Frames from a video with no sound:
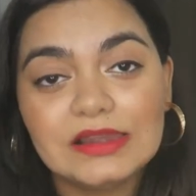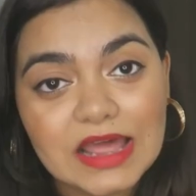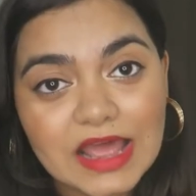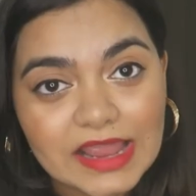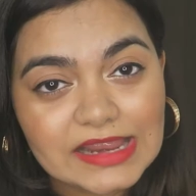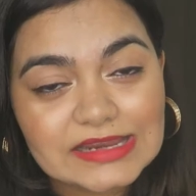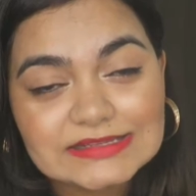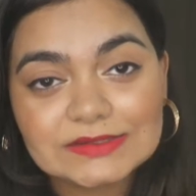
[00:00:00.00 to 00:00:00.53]

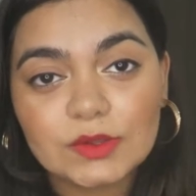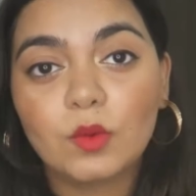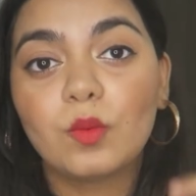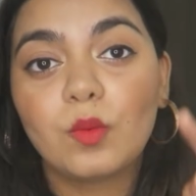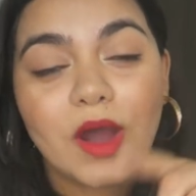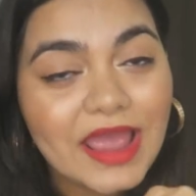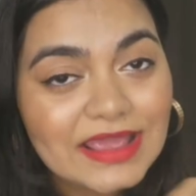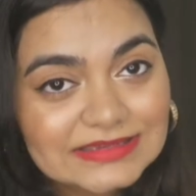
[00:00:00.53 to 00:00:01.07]
light. So
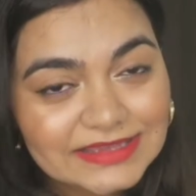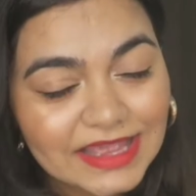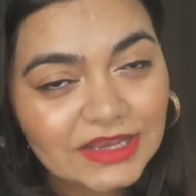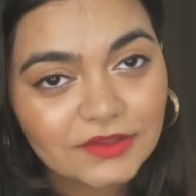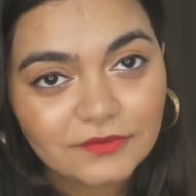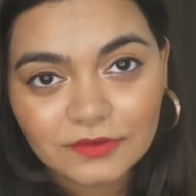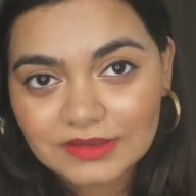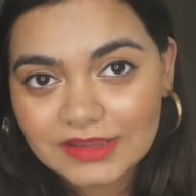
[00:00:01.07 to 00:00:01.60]
Y
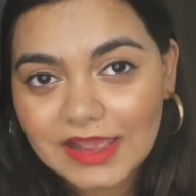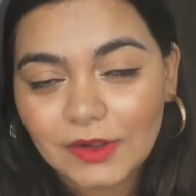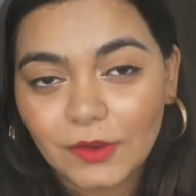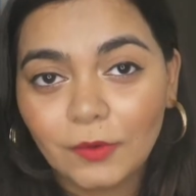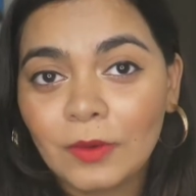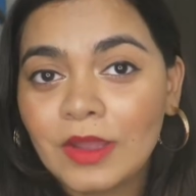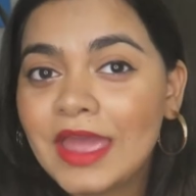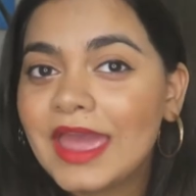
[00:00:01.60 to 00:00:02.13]
stands for
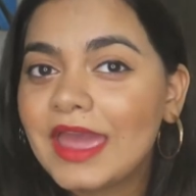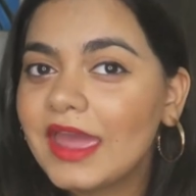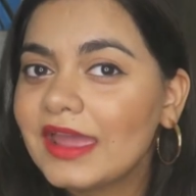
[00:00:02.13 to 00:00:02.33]
yellow,